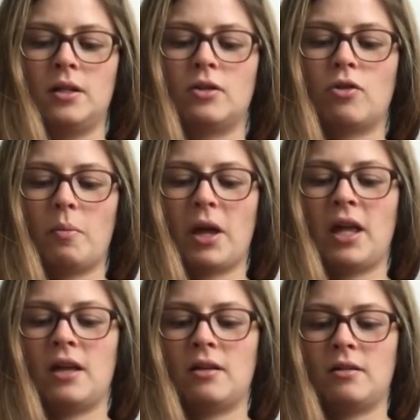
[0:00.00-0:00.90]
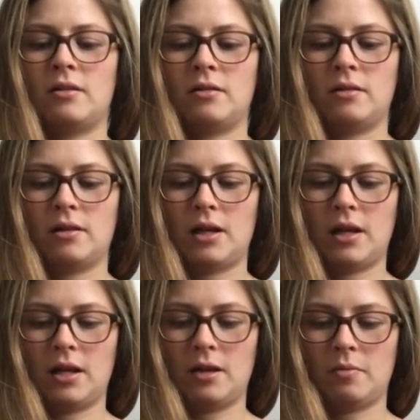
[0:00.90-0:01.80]
grippy.
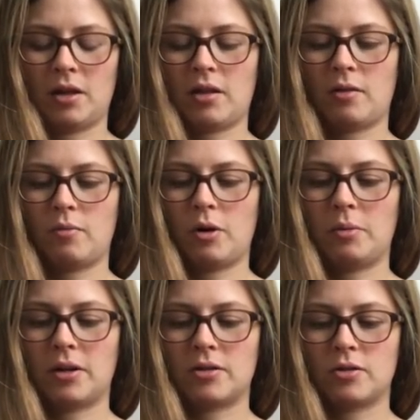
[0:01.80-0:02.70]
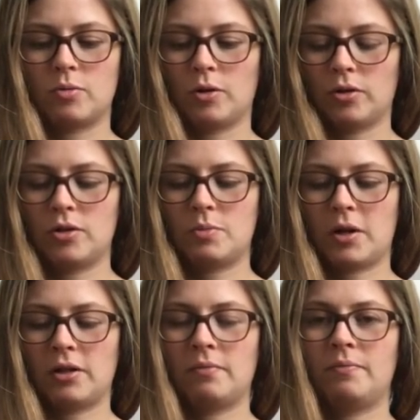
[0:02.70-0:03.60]
I think probably because it's woolen
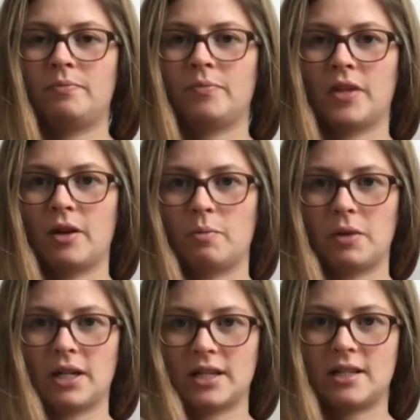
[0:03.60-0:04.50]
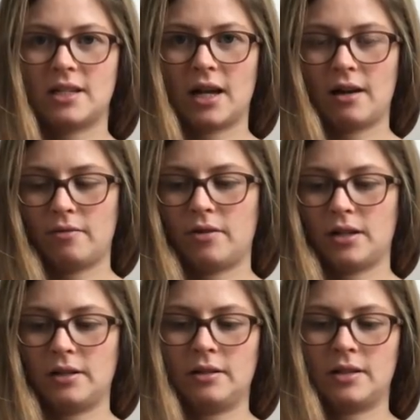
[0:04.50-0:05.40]
spun, it would be nice to have
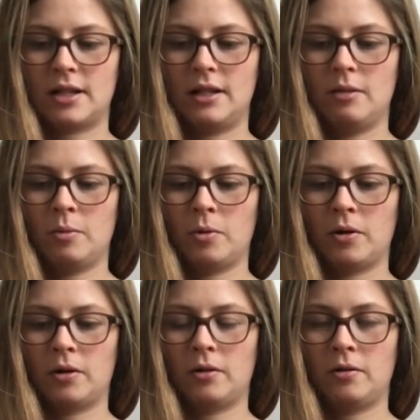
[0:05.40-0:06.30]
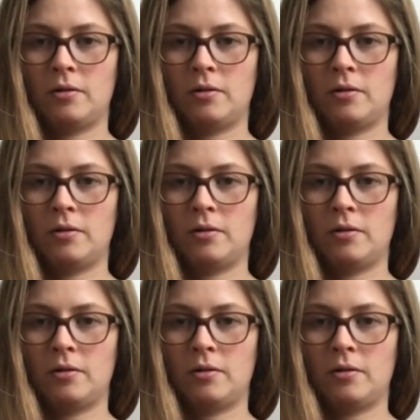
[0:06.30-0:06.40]
a slightly more